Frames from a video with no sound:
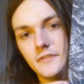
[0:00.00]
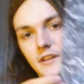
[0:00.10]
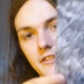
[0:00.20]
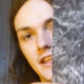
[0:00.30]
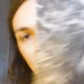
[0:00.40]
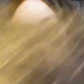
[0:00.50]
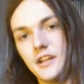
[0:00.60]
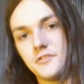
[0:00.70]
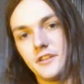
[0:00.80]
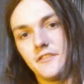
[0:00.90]
there's like a
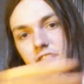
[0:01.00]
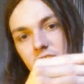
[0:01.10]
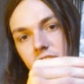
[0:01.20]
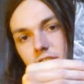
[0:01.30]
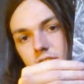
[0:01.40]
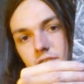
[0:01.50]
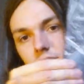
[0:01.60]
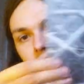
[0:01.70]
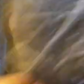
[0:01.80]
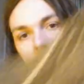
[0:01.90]
hundred of these.
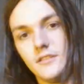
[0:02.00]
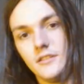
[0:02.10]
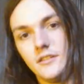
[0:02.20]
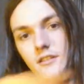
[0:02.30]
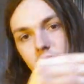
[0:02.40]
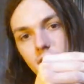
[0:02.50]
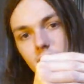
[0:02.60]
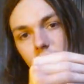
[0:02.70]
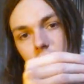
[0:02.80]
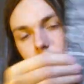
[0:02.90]

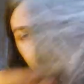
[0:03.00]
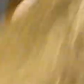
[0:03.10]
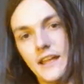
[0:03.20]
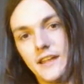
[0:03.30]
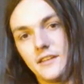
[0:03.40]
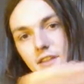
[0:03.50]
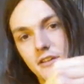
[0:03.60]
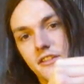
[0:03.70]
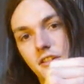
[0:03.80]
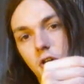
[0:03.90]
I'm like,
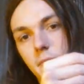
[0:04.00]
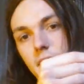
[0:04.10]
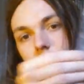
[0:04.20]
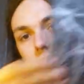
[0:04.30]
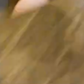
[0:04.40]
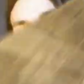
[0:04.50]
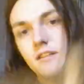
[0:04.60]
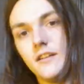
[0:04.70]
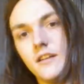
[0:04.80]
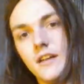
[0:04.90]
there's so many
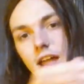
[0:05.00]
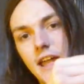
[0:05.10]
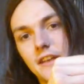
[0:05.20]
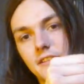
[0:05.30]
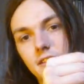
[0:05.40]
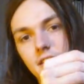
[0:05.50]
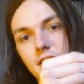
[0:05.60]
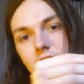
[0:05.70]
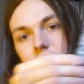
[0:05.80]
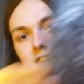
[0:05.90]
and
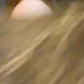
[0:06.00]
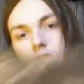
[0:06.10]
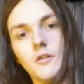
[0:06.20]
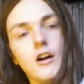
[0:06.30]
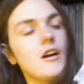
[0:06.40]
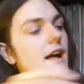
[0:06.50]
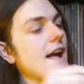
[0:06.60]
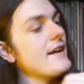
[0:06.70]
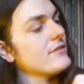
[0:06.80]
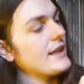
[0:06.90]
they do all
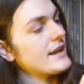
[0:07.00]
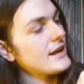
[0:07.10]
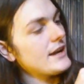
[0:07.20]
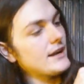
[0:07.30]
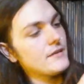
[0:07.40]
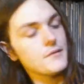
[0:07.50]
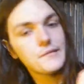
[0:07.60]
have like a